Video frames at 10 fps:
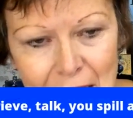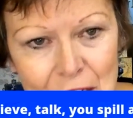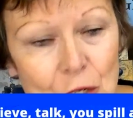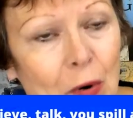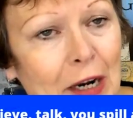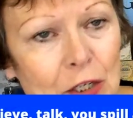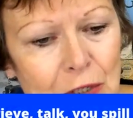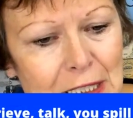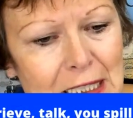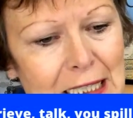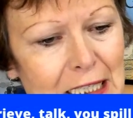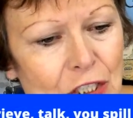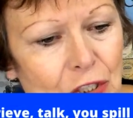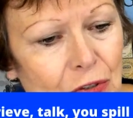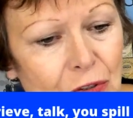You are going to need
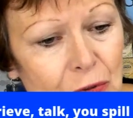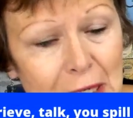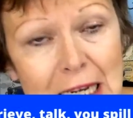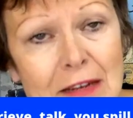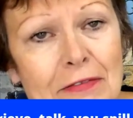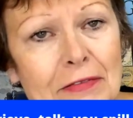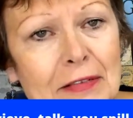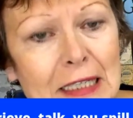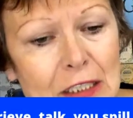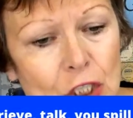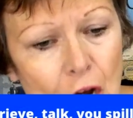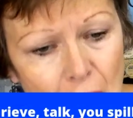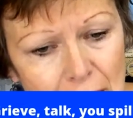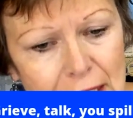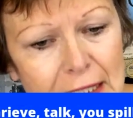to grieve and
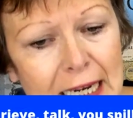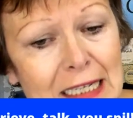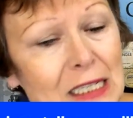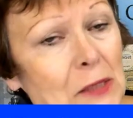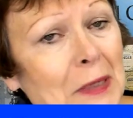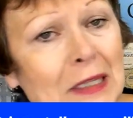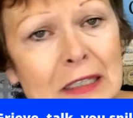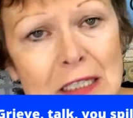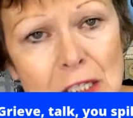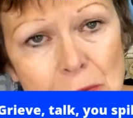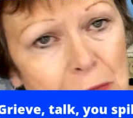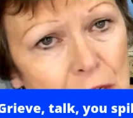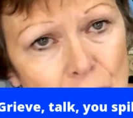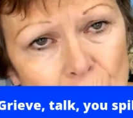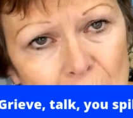talk and spill and
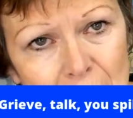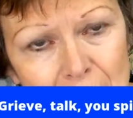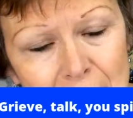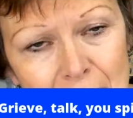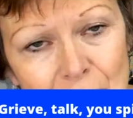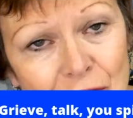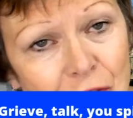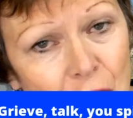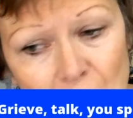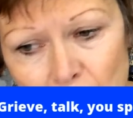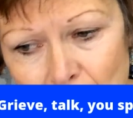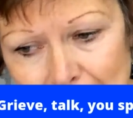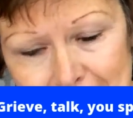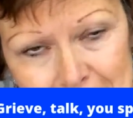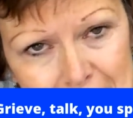spew for a
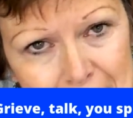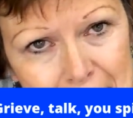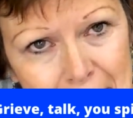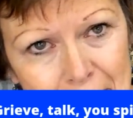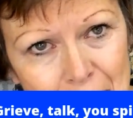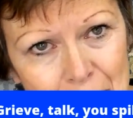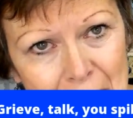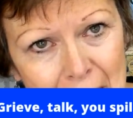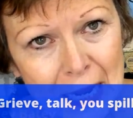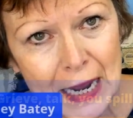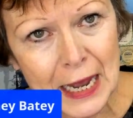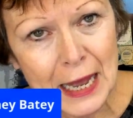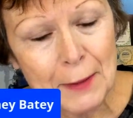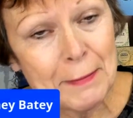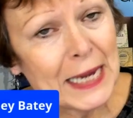while.
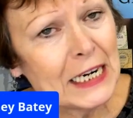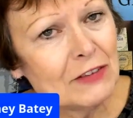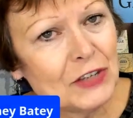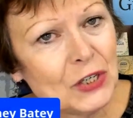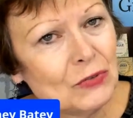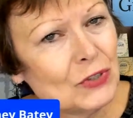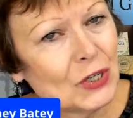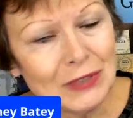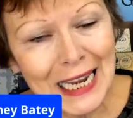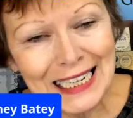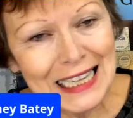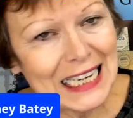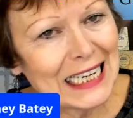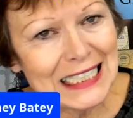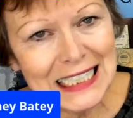Many of you don't like
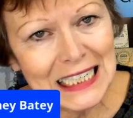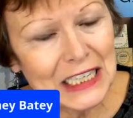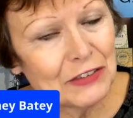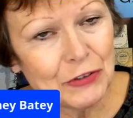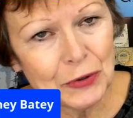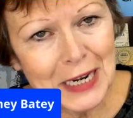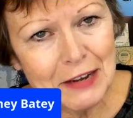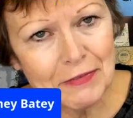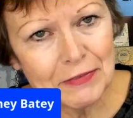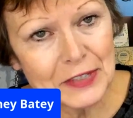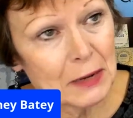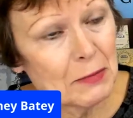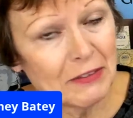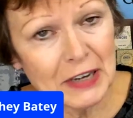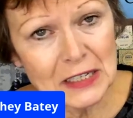the idea of grief.
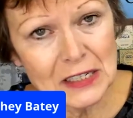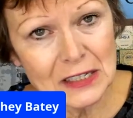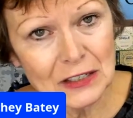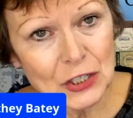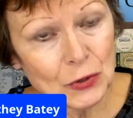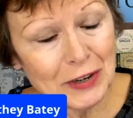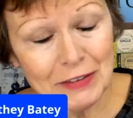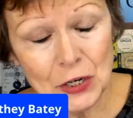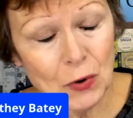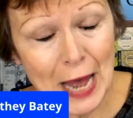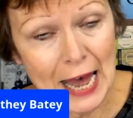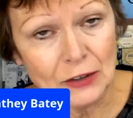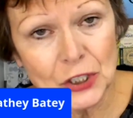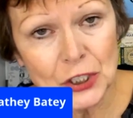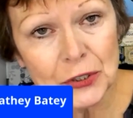Some of us don't even know
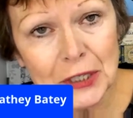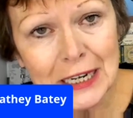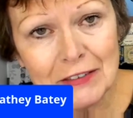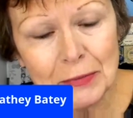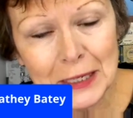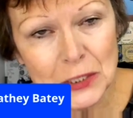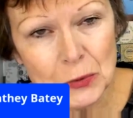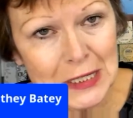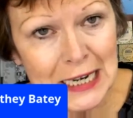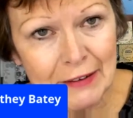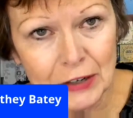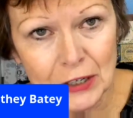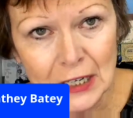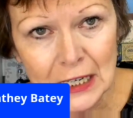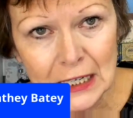how to grieve because it was never